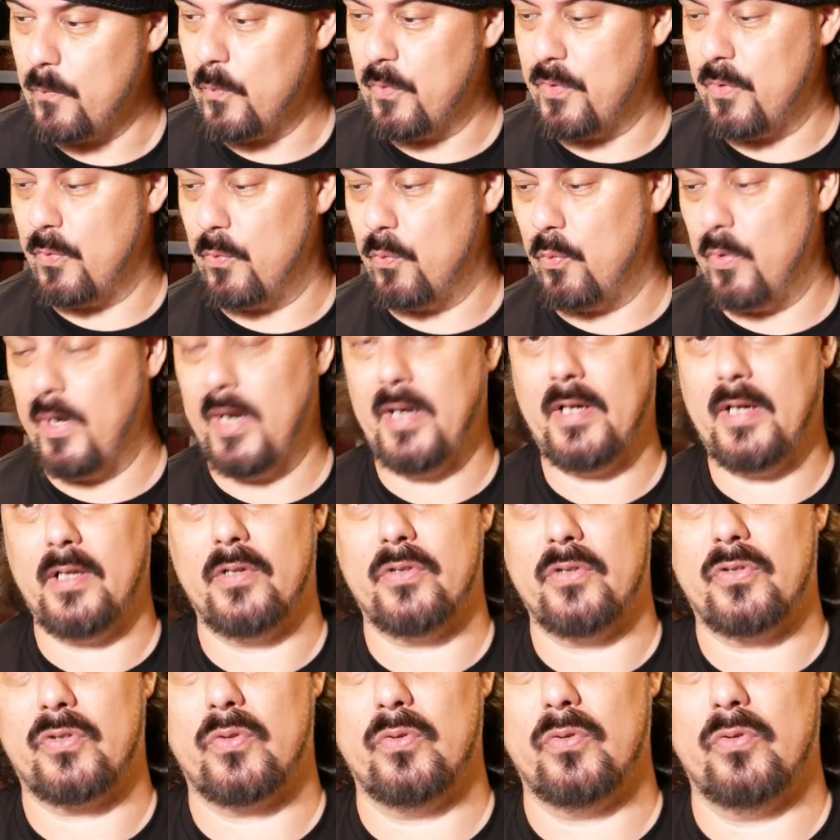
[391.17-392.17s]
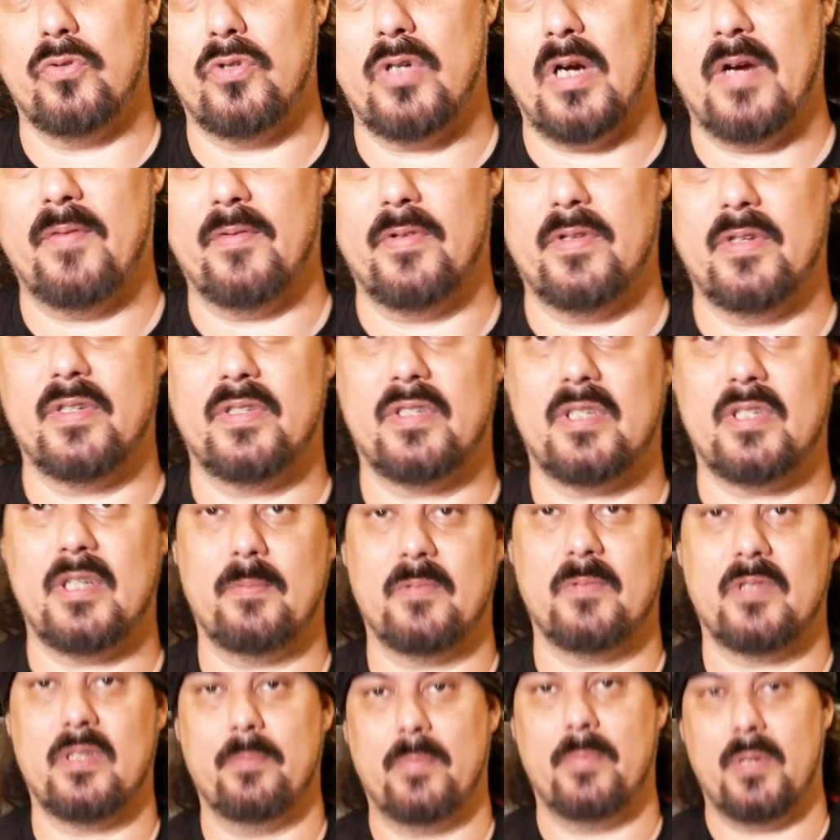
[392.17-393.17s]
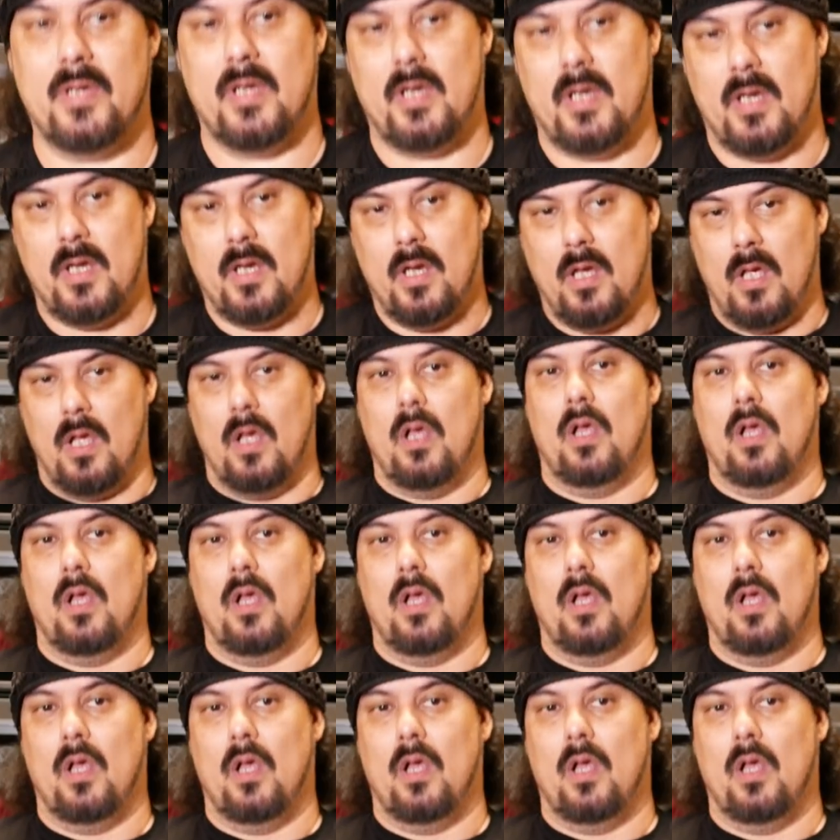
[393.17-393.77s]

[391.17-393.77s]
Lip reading: with a regular screwdriver, this seems to be